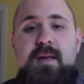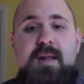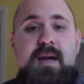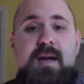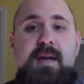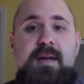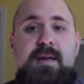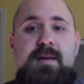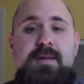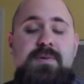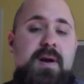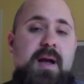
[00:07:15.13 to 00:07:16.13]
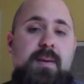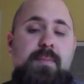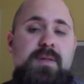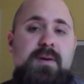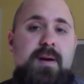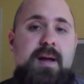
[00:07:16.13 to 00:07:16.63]
I describe
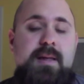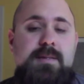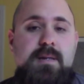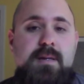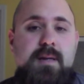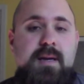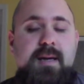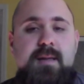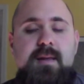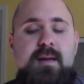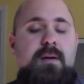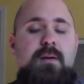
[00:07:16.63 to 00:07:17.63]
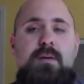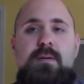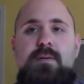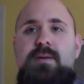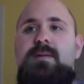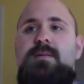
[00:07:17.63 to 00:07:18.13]
what the Kralis look like. They're
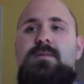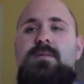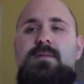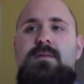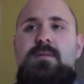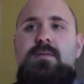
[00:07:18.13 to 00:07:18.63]
these